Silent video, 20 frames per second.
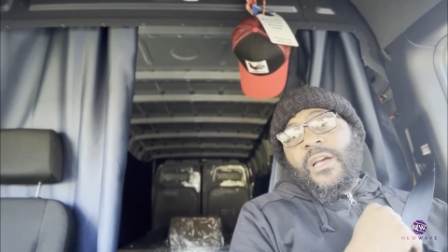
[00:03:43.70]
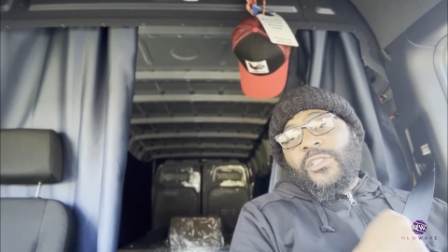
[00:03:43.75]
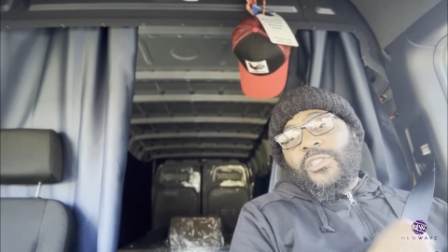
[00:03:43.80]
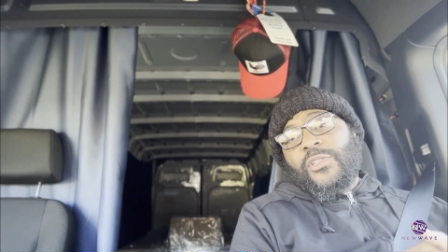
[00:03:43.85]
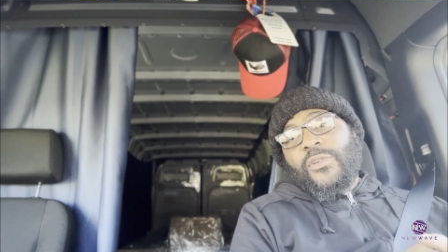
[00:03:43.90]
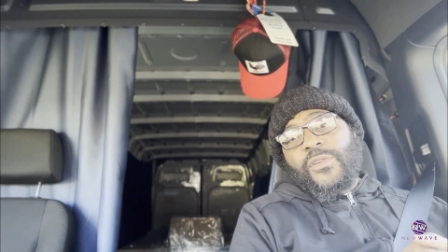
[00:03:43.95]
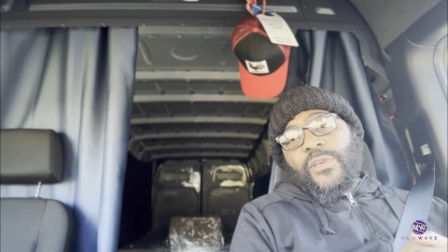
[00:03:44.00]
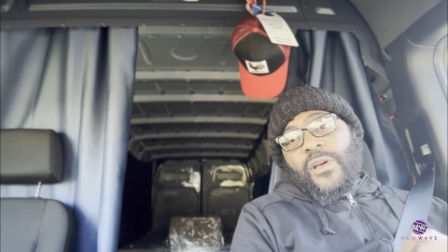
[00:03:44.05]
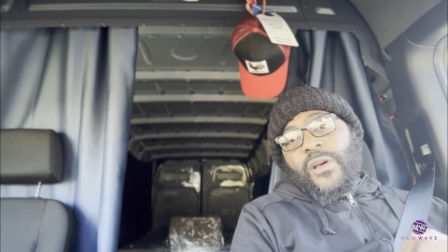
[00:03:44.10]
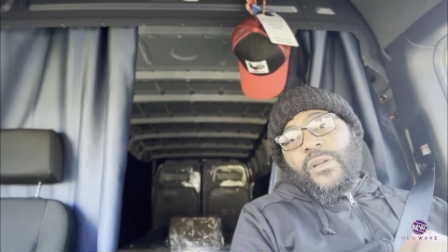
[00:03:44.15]

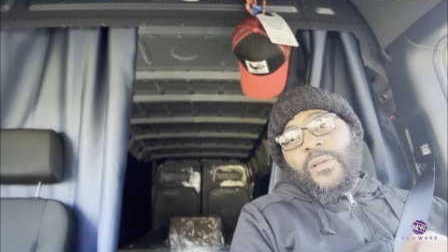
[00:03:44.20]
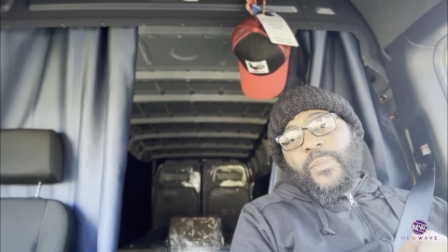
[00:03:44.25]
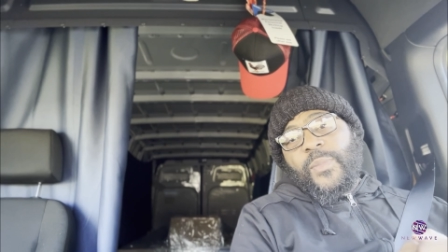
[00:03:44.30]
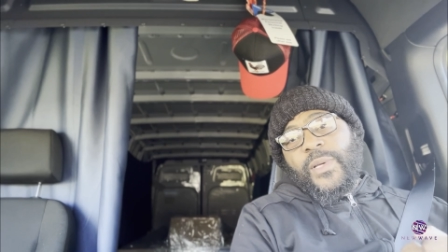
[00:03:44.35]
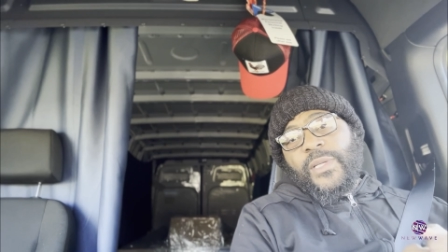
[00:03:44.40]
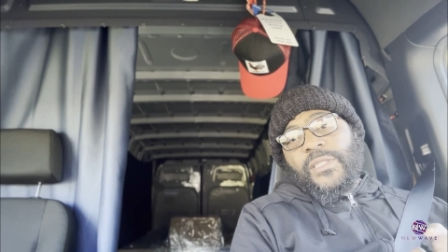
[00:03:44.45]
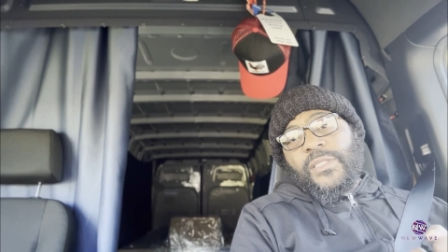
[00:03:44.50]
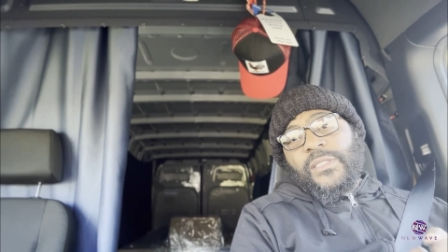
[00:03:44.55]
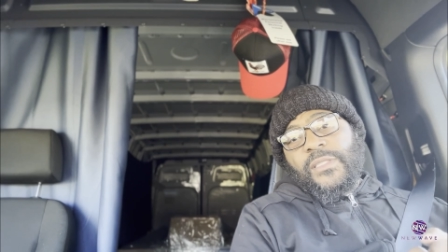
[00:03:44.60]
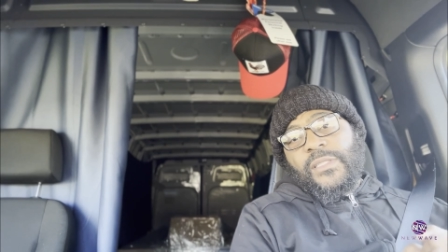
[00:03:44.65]
show y'all the
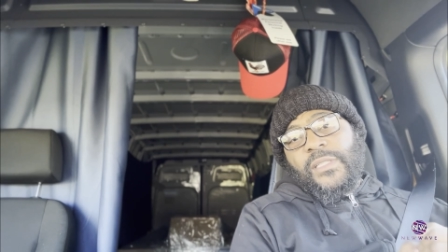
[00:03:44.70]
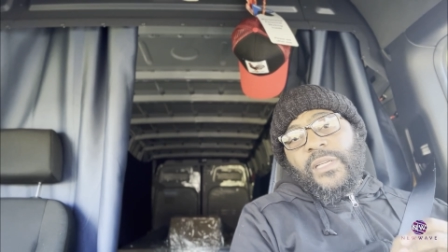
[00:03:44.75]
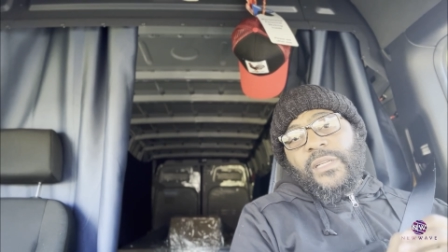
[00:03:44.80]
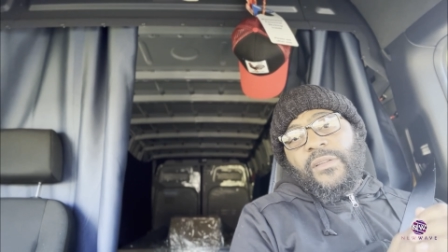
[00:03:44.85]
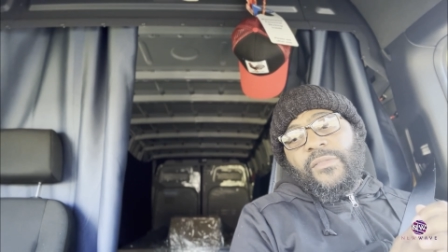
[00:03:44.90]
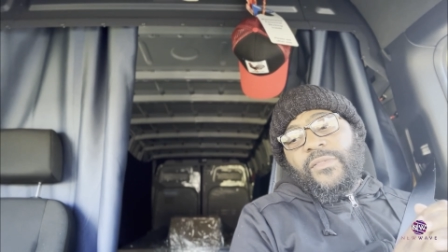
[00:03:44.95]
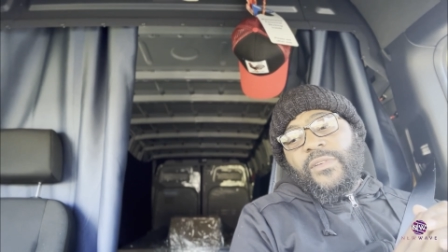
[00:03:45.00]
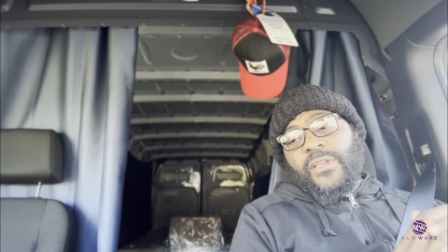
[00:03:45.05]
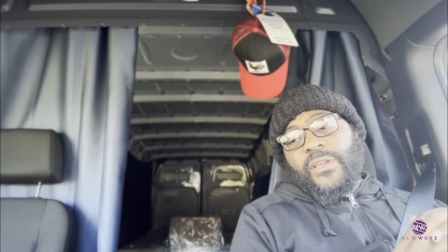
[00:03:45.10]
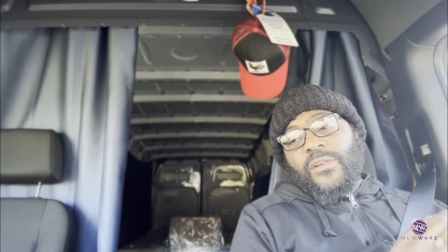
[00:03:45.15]
pictures and
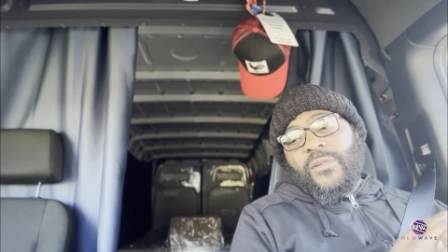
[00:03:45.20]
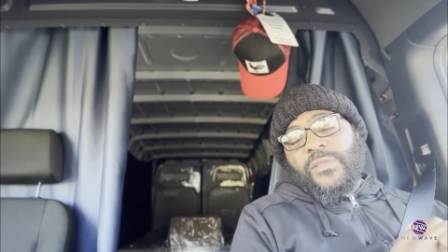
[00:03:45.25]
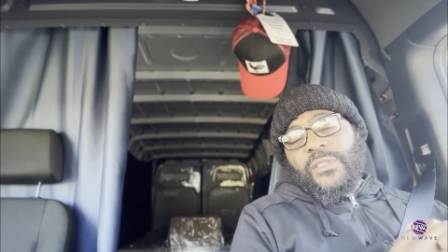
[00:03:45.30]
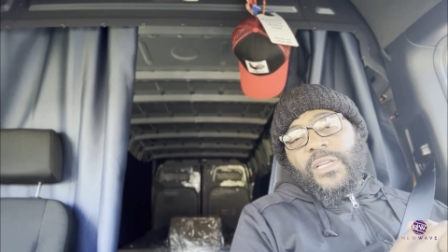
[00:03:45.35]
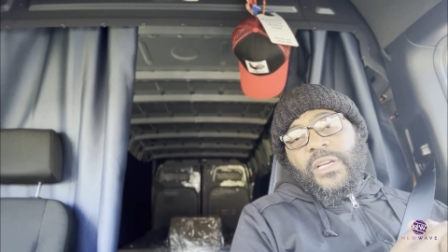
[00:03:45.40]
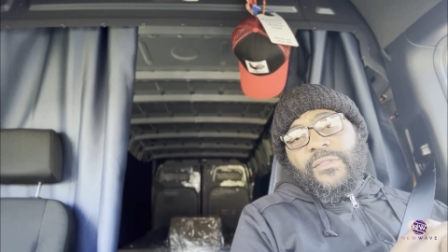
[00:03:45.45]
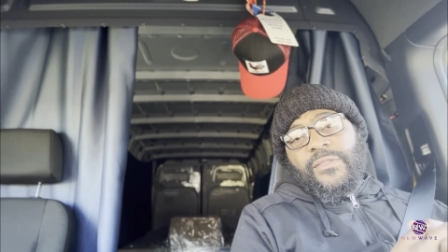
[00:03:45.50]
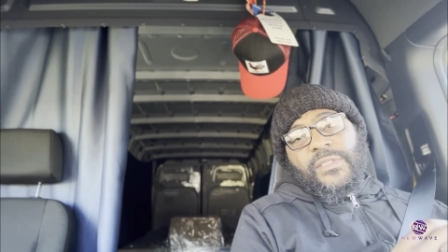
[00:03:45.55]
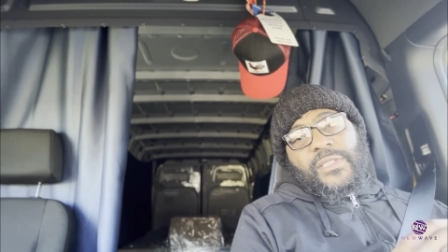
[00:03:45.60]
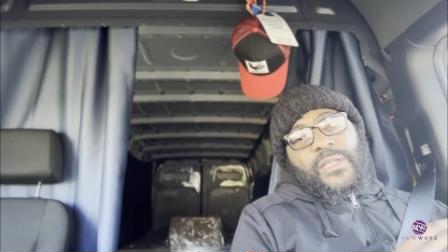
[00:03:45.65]
the videos
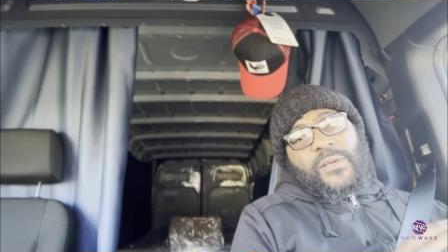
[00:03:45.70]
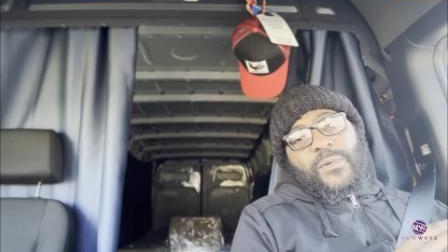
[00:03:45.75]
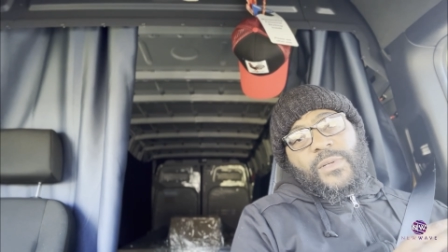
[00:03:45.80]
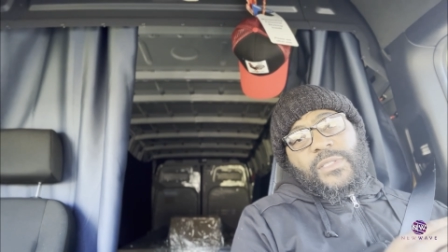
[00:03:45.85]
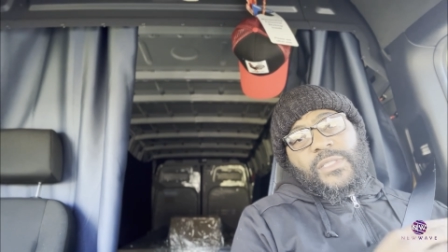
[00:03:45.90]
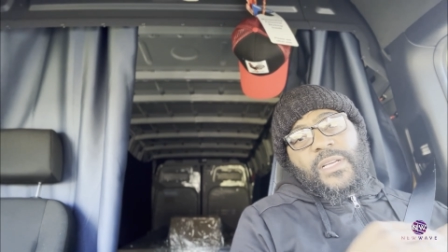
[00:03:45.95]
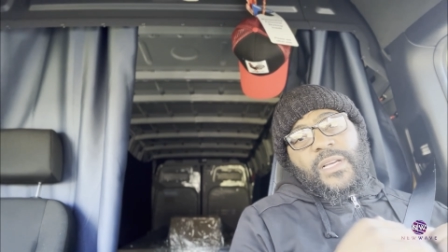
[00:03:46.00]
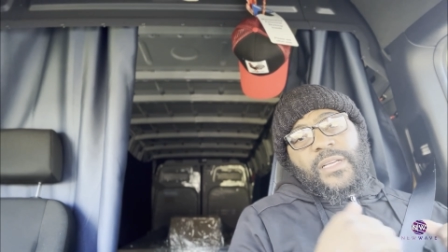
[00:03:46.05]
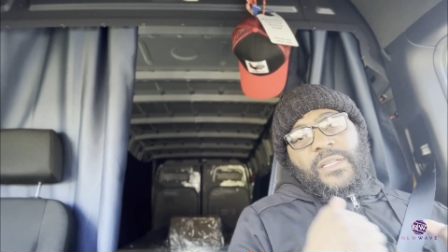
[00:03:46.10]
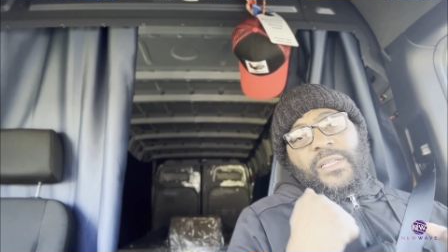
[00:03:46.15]
of everything
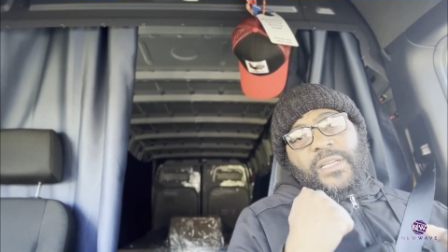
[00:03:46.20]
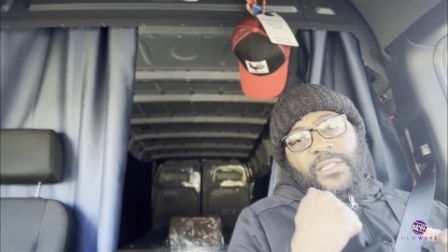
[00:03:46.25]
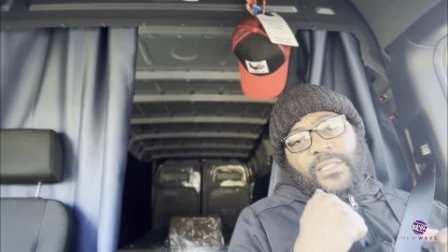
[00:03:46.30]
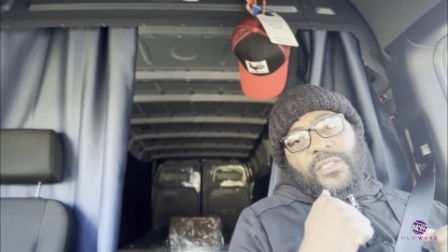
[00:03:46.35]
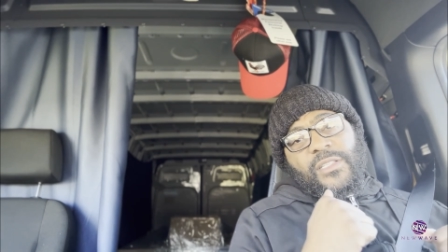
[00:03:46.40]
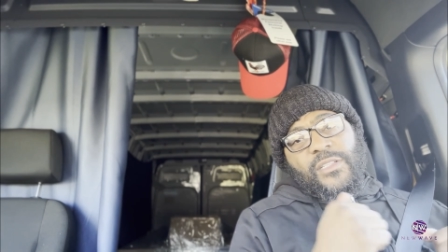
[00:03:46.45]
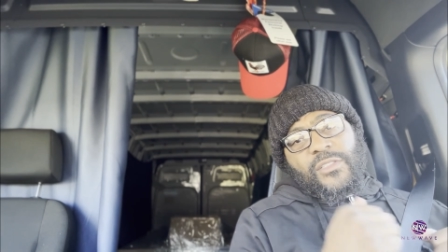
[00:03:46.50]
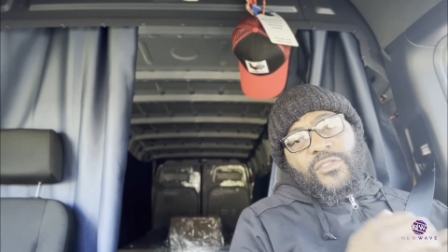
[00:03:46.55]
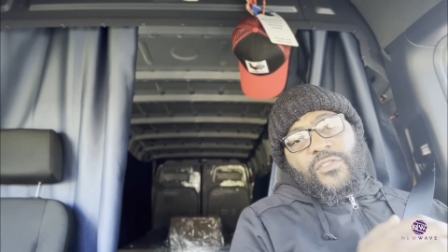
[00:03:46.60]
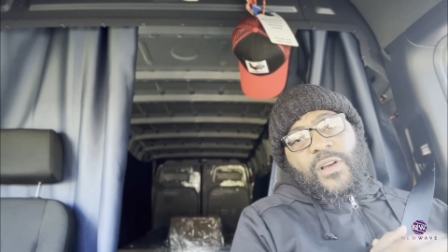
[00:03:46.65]
once I get
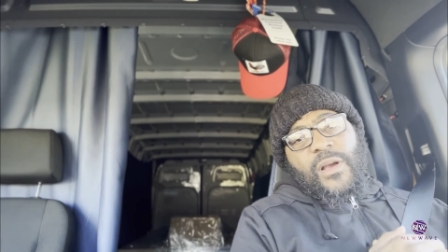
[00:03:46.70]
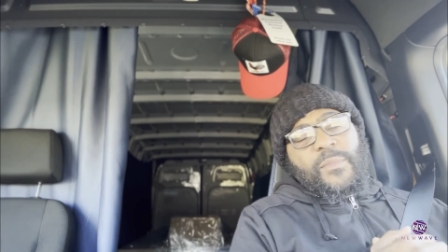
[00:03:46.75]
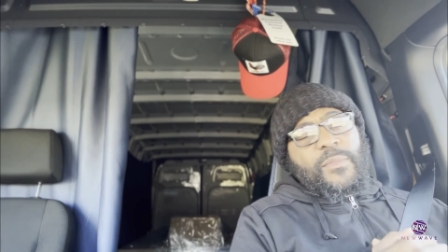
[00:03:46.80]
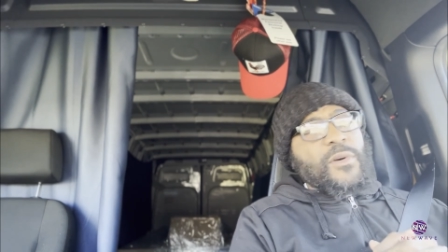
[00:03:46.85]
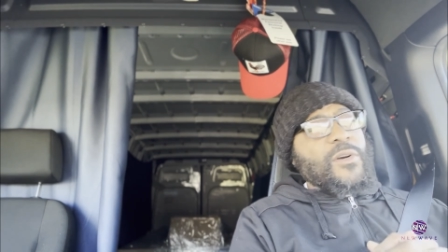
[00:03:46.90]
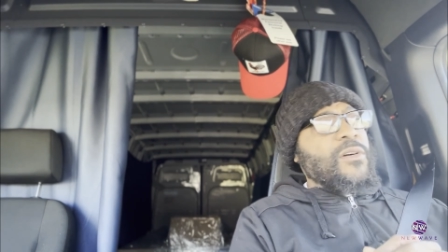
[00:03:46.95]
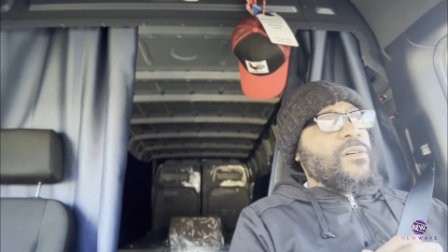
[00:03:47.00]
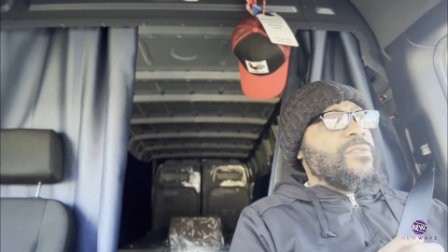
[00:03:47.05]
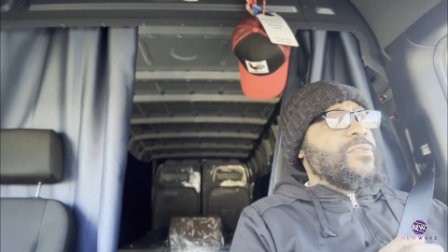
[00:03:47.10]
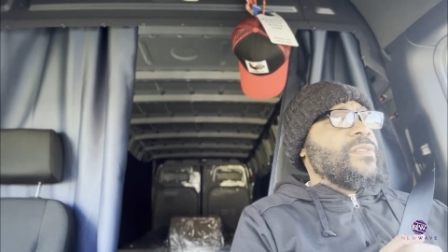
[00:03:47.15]
to the drop off,